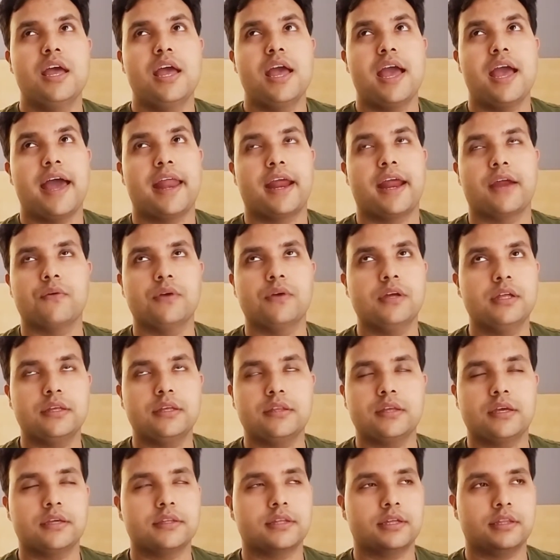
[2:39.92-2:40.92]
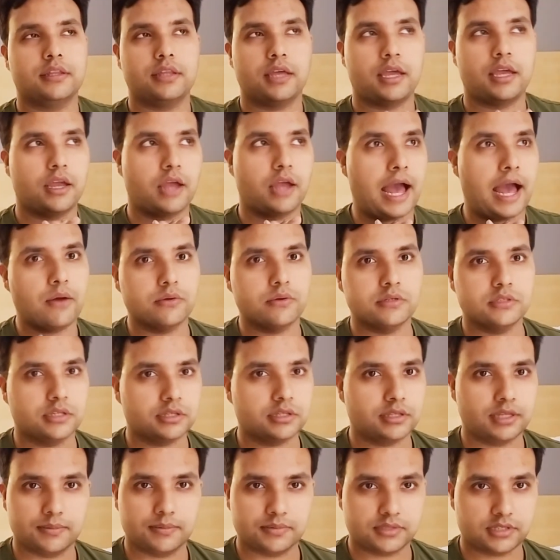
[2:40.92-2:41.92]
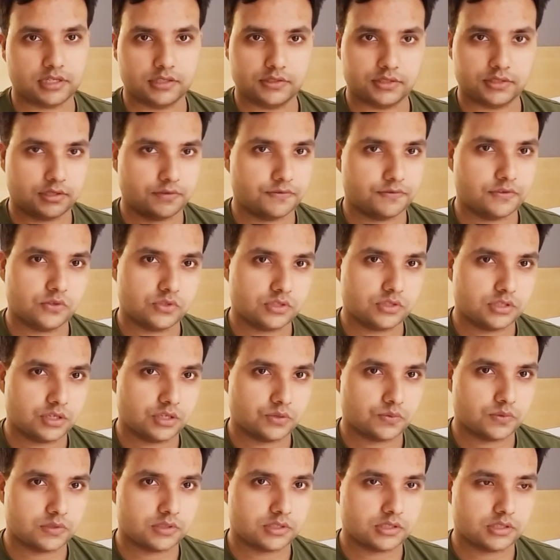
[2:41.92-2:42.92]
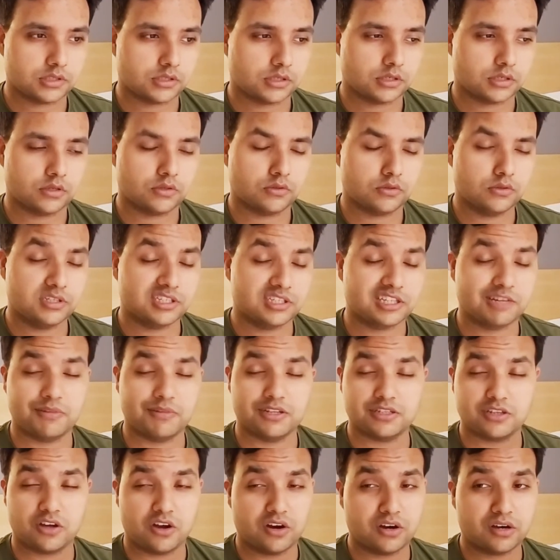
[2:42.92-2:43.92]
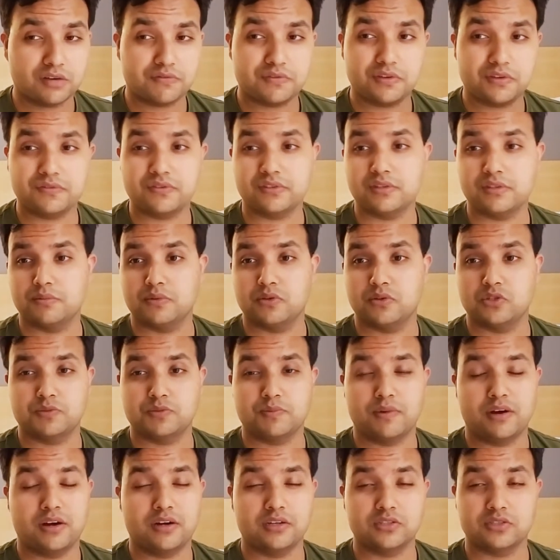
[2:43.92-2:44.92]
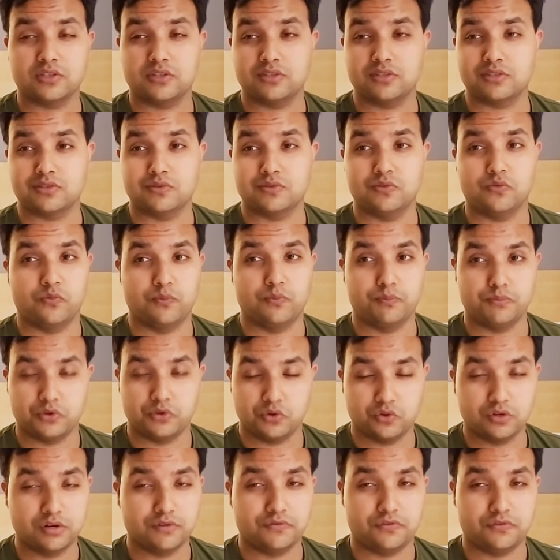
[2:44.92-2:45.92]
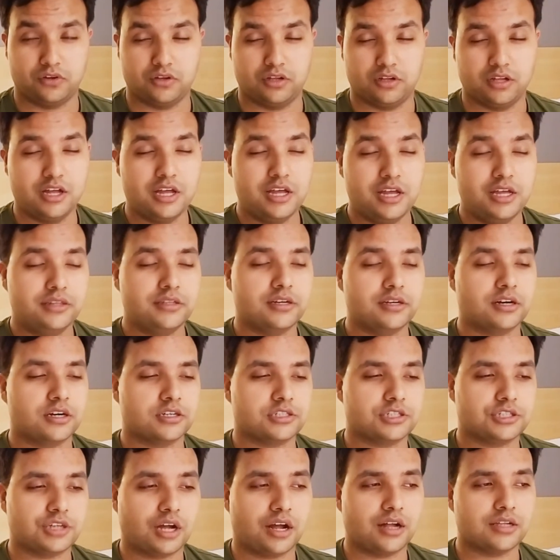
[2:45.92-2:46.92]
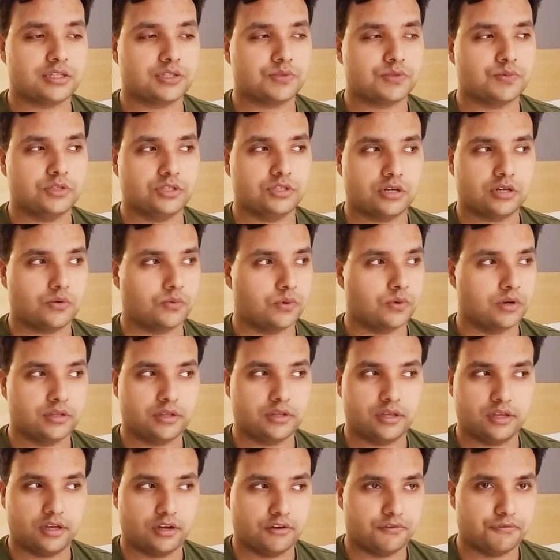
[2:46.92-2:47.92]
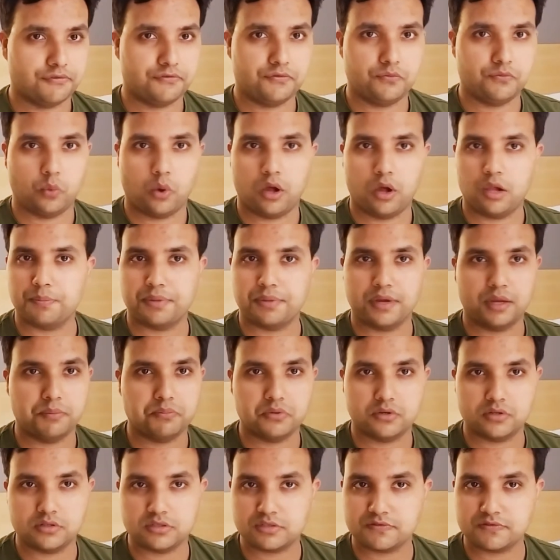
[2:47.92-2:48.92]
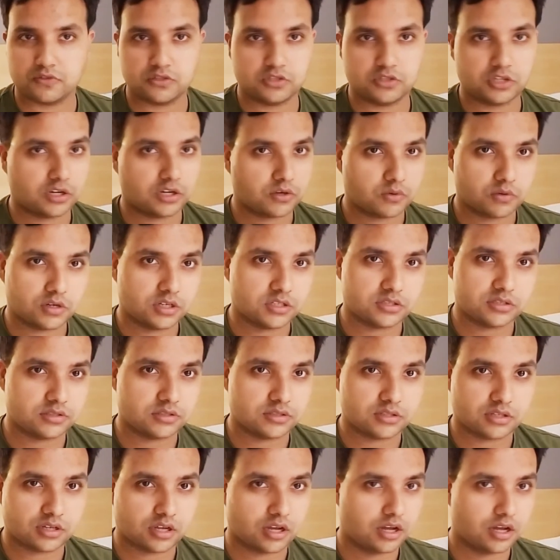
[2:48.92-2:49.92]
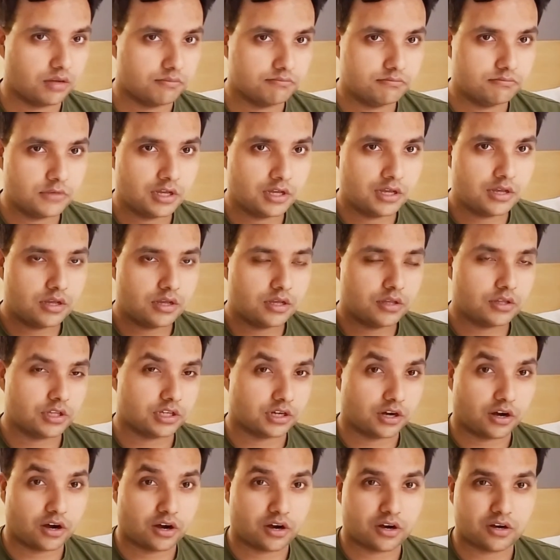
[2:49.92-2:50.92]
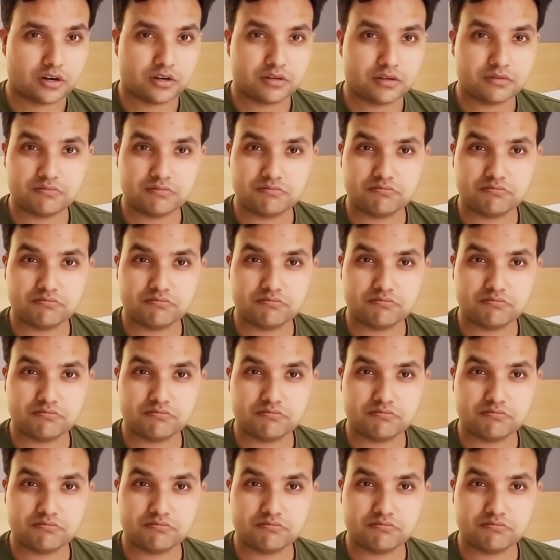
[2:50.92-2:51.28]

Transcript: And I really think that they outdid themselves in a few sequences here. The cinematography, for the most part, is also beautiful. There are shots which are worthy of wallpapers for generations to come. There are,